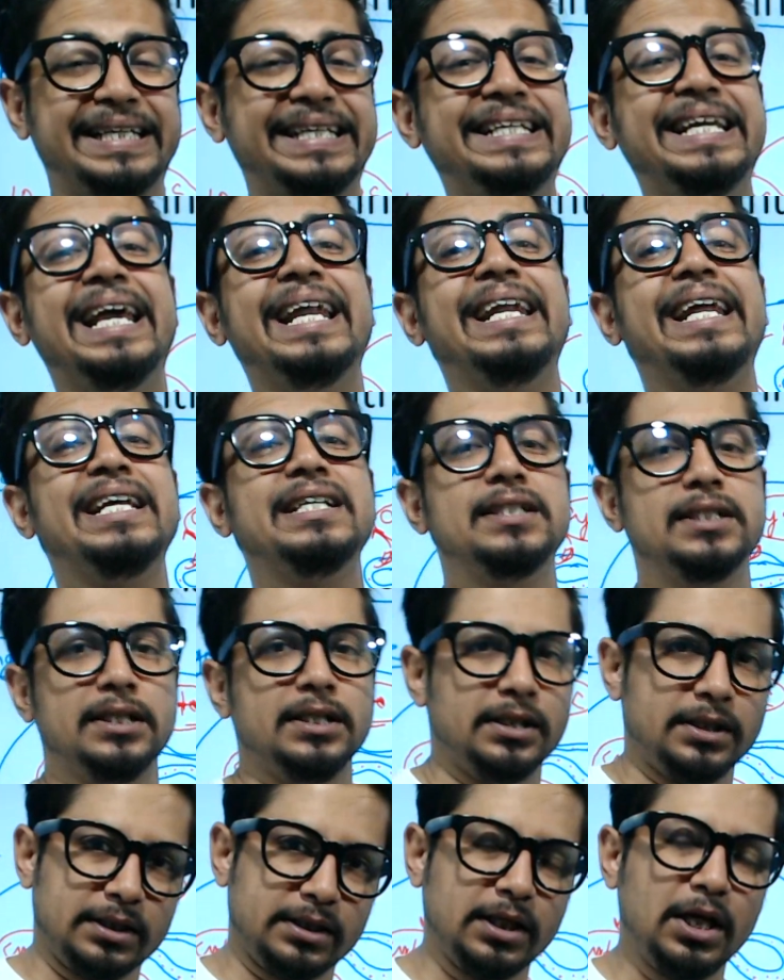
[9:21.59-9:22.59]

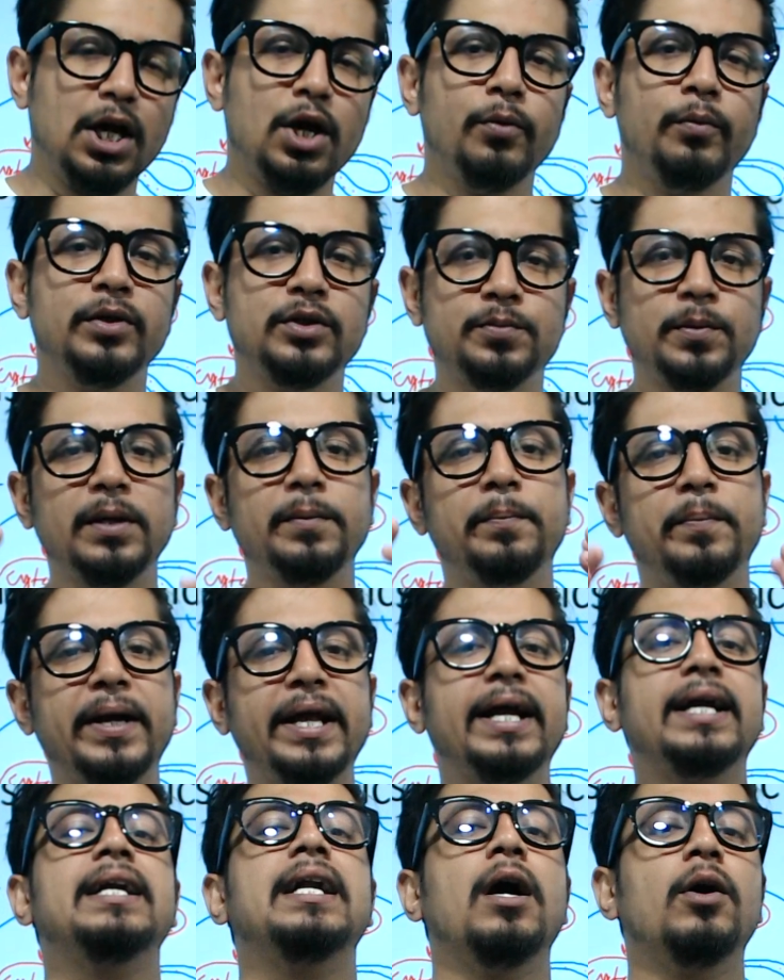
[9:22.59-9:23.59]
DNases which will
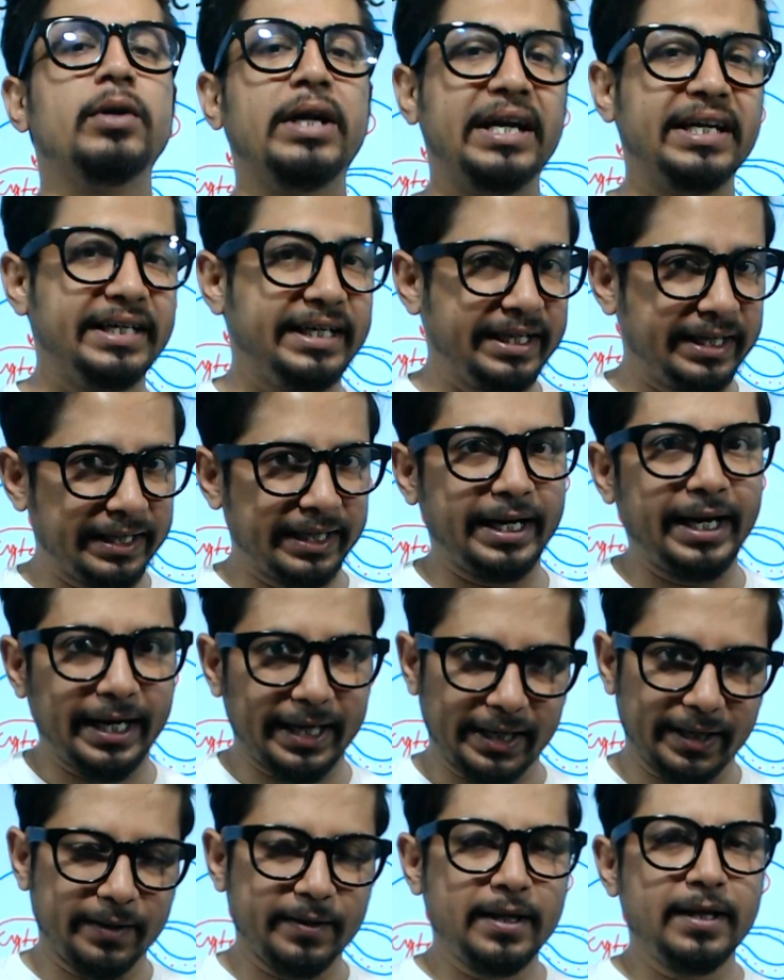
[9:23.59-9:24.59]
break down and
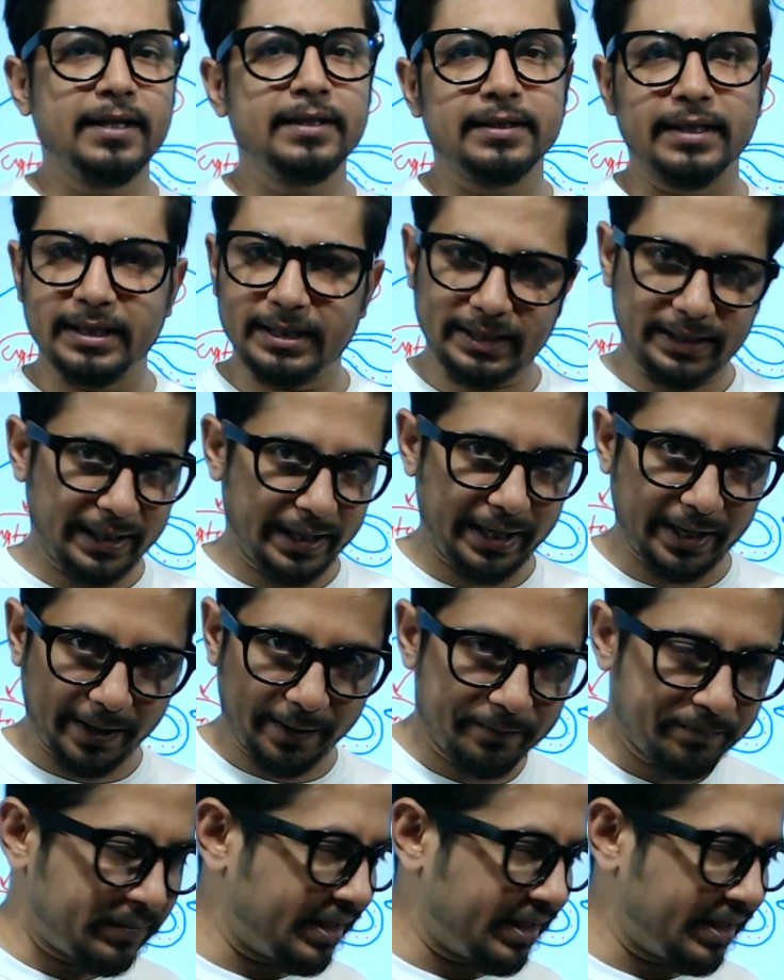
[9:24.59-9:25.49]
degrade the DNA